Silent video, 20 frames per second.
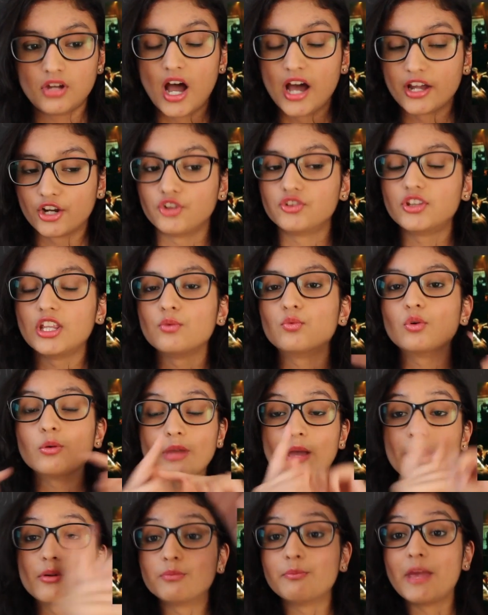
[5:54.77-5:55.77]
I don't think we'll
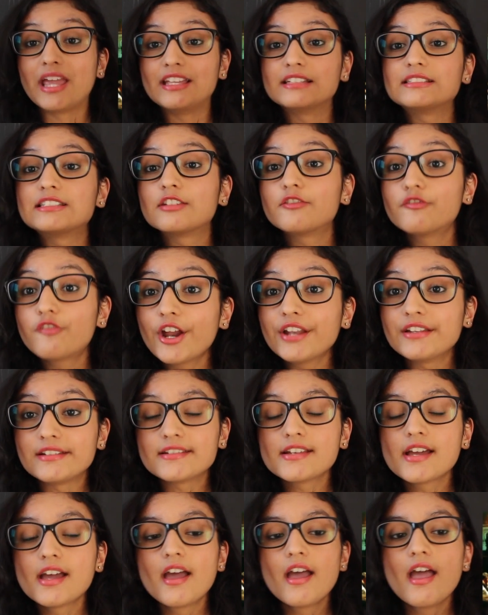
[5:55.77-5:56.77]
be able to make it to the
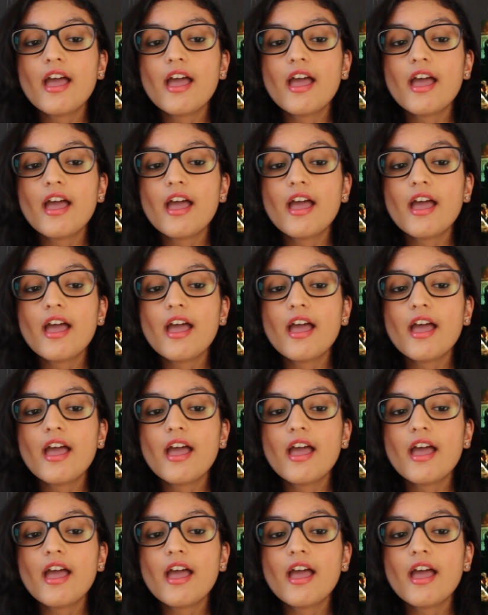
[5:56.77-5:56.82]
front.